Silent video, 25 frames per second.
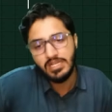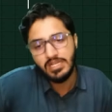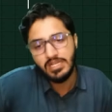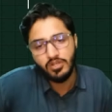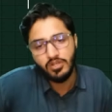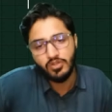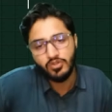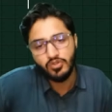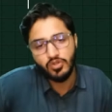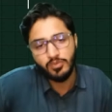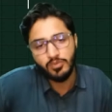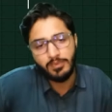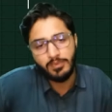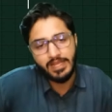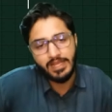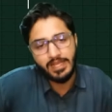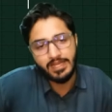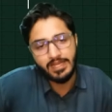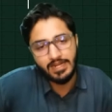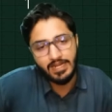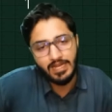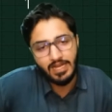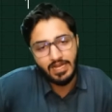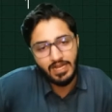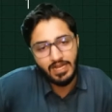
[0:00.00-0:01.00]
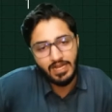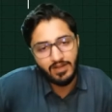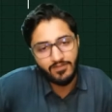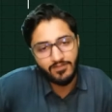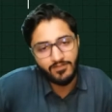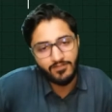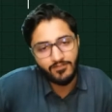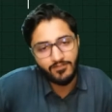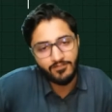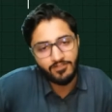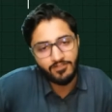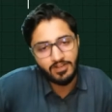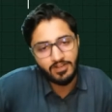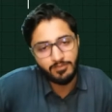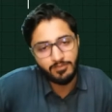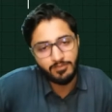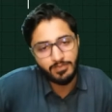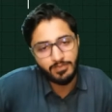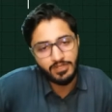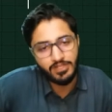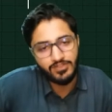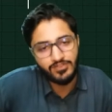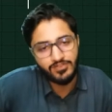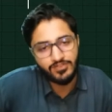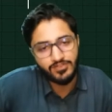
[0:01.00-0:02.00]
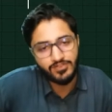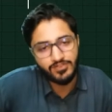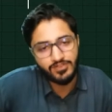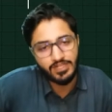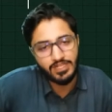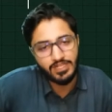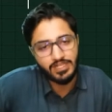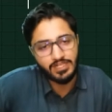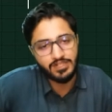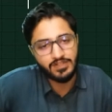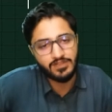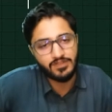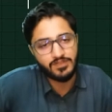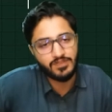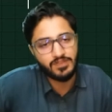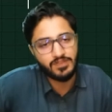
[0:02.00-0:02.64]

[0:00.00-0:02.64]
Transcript: so my graph will be straight.